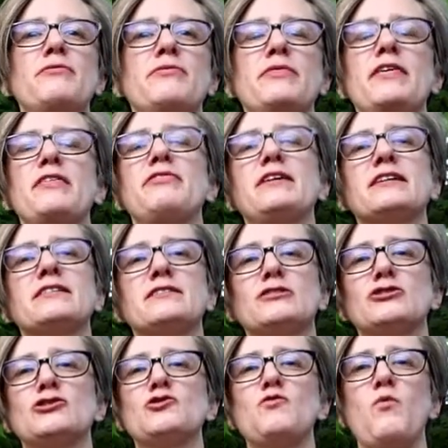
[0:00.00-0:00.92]
the things
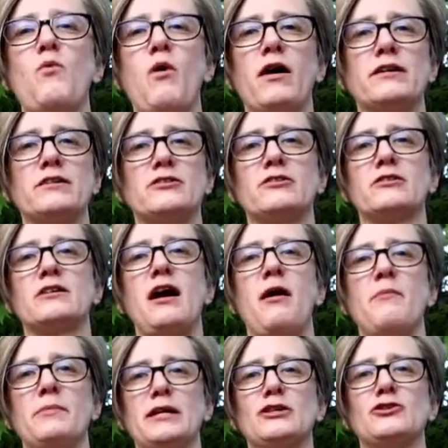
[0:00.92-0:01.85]
that you want are
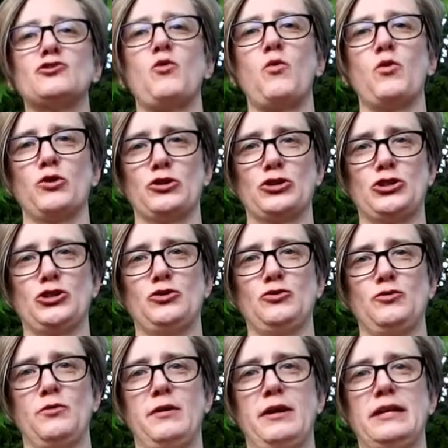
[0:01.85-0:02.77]
coming towards you
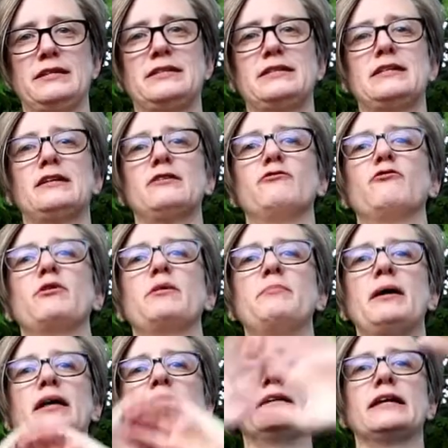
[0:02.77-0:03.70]
instead of
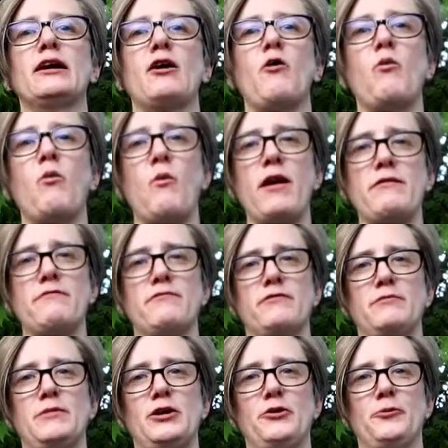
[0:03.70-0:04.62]
repelling away
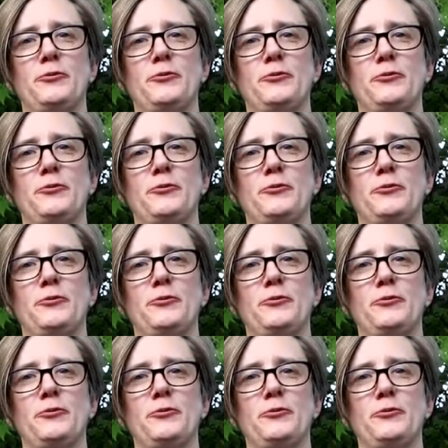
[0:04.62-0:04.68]
from you.